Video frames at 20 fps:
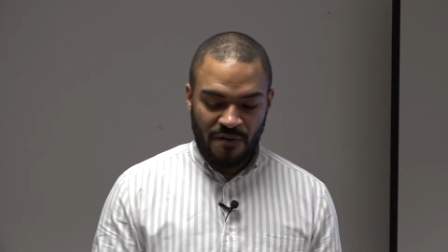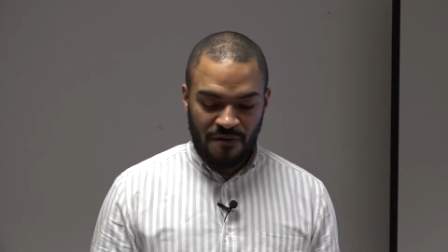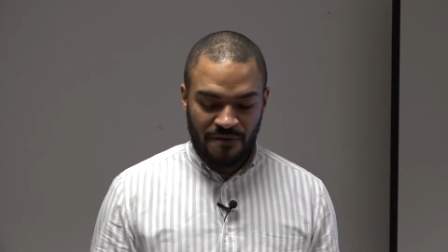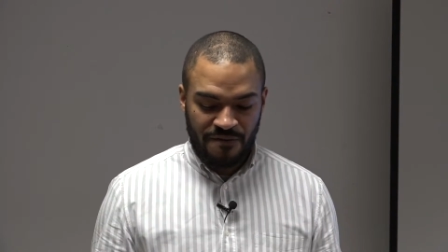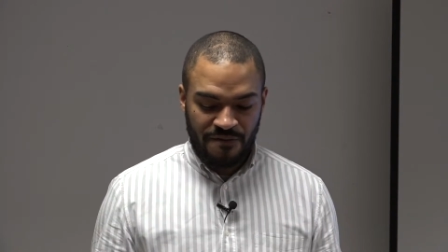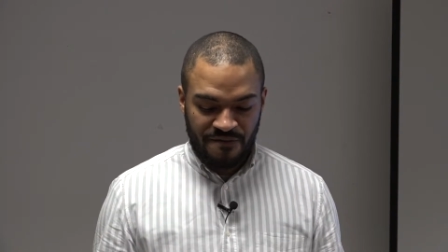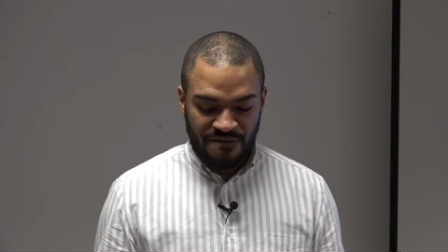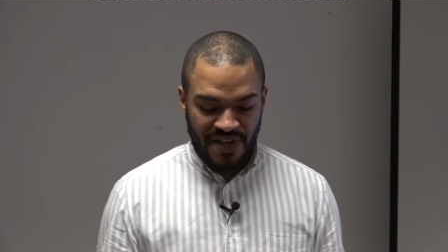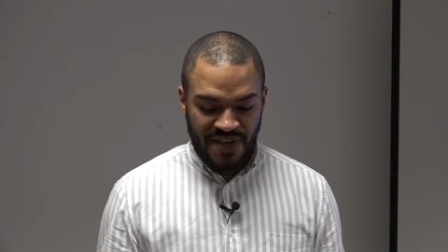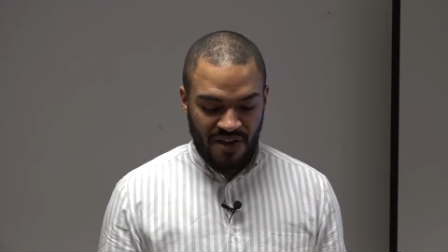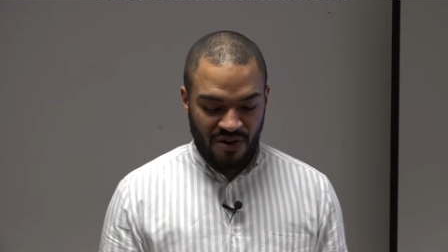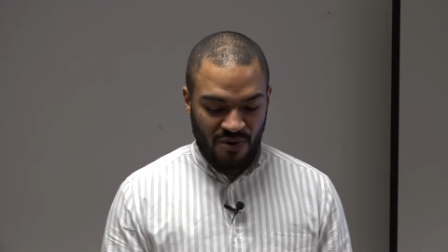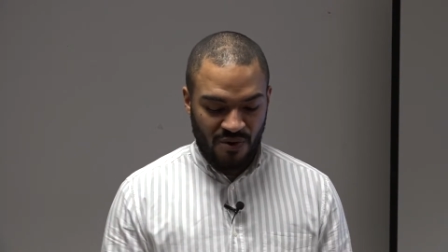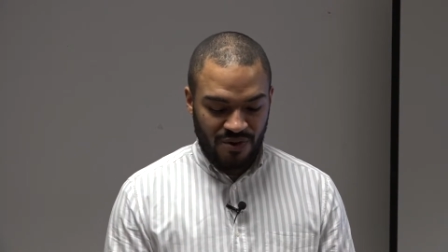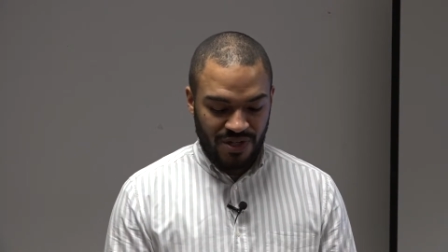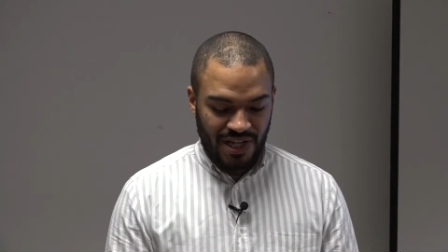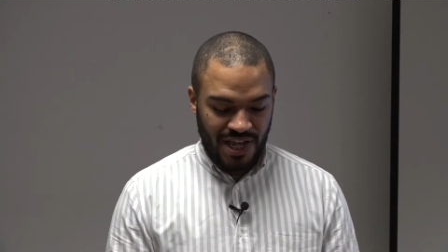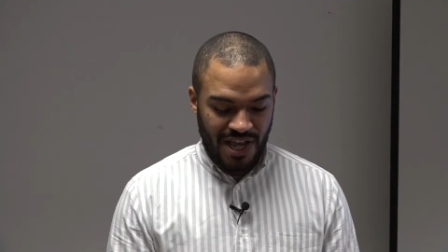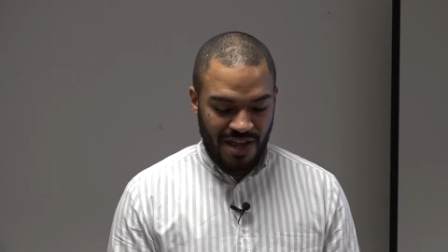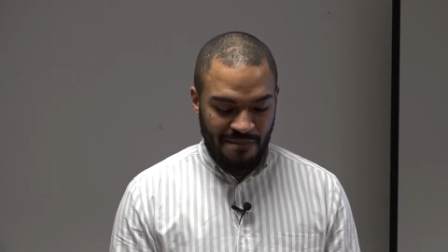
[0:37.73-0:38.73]

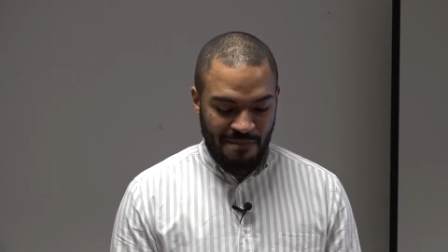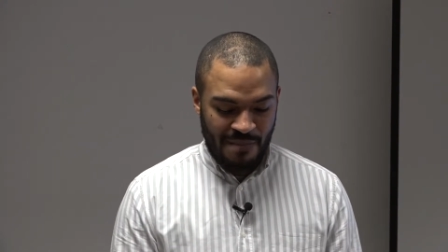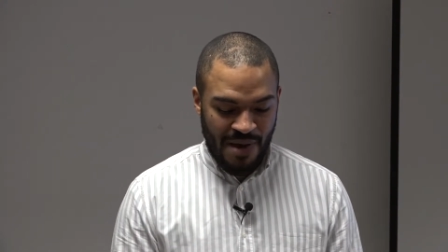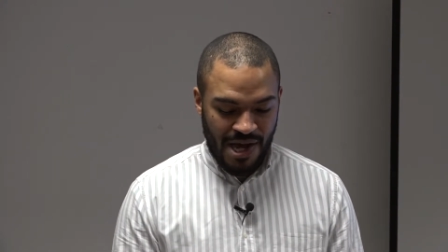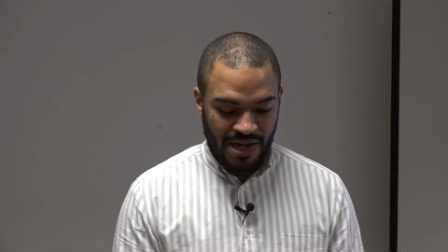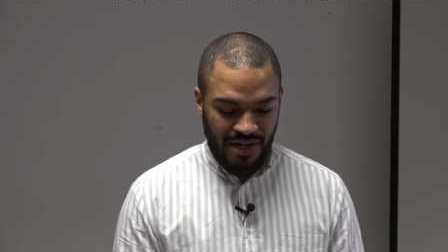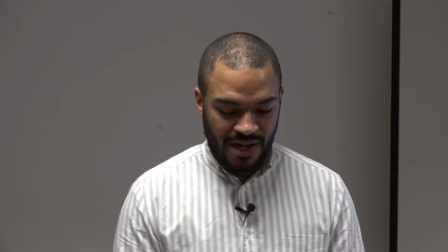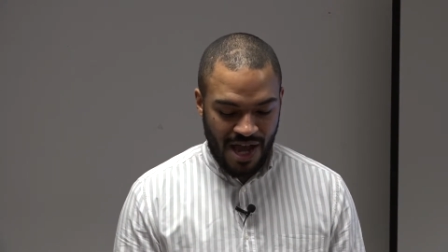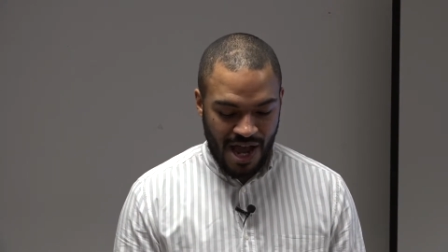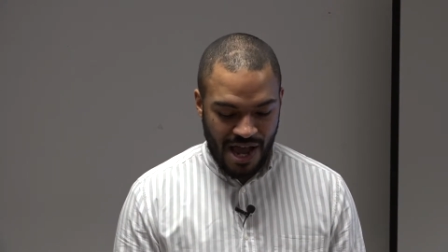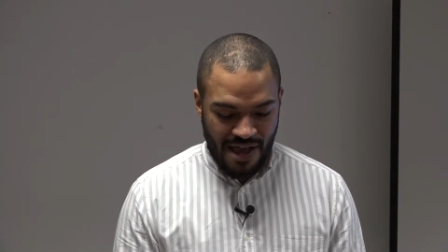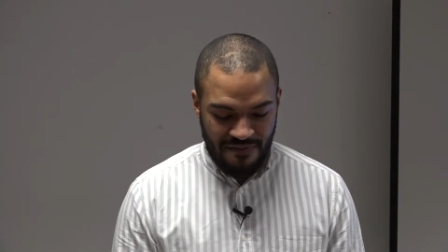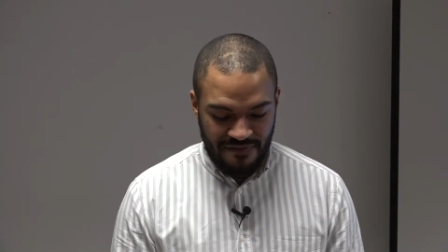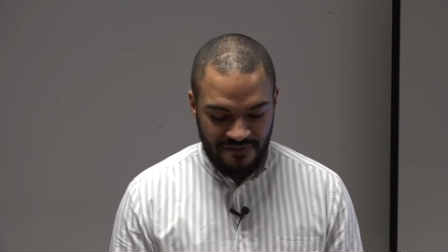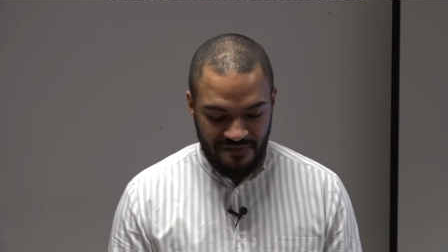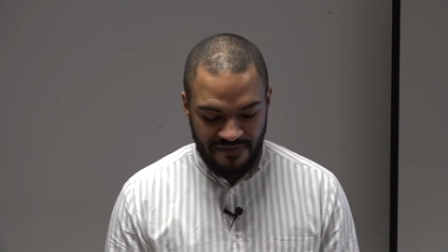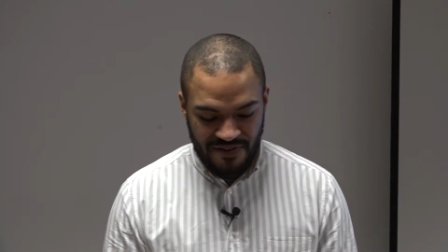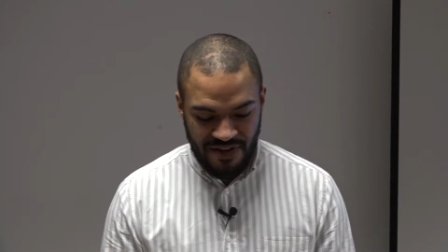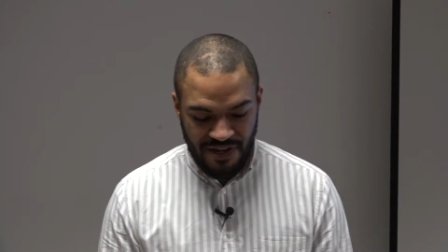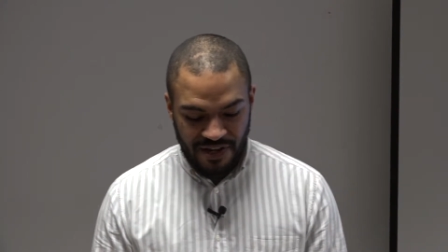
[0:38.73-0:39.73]
fulfilled in my
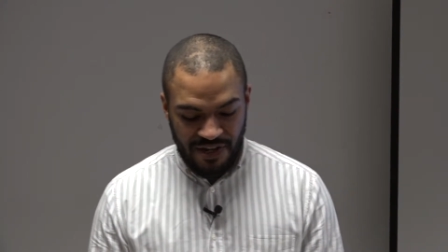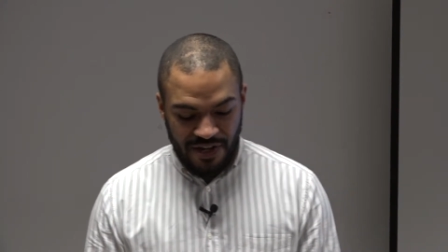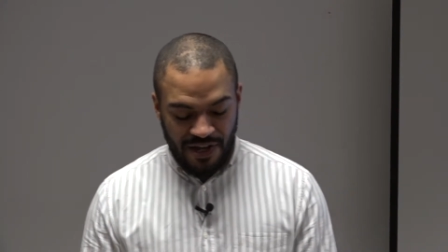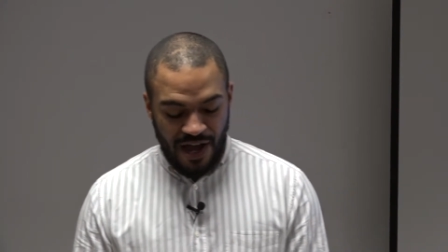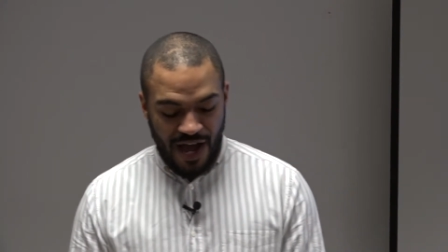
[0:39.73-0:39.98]
life.